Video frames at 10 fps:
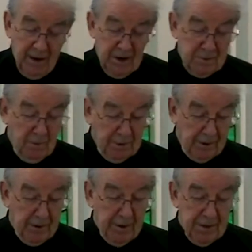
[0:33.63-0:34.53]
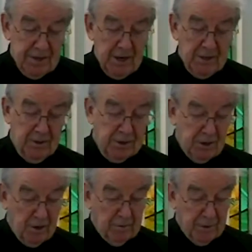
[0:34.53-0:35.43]
His mother said to the
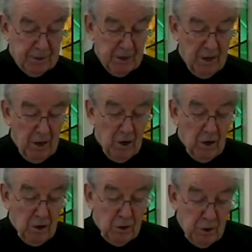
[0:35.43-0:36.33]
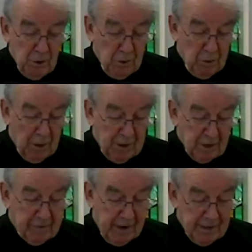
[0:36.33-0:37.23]
servers, "Do
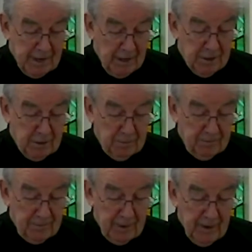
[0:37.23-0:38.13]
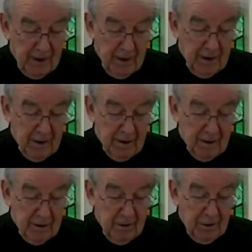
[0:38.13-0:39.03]
whatever he tells you."
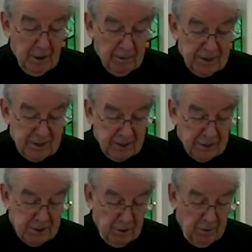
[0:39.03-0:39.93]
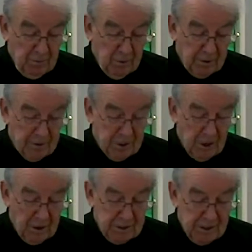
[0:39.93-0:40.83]
Now there were 6 stone water
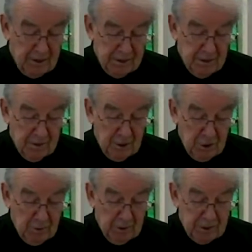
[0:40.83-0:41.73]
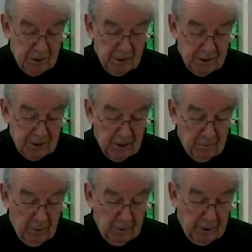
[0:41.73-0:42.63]
jars there, the Jewish
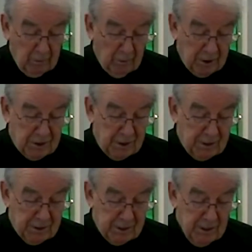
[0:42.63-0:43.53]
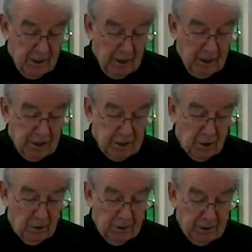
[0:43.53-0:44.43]
ceremonial washings, each
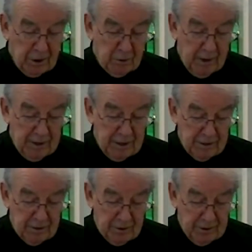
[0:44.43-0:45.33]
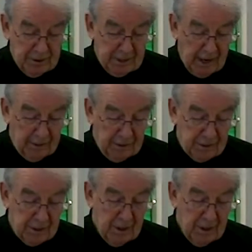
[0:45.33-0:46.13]
holding 20 to 30 gallons.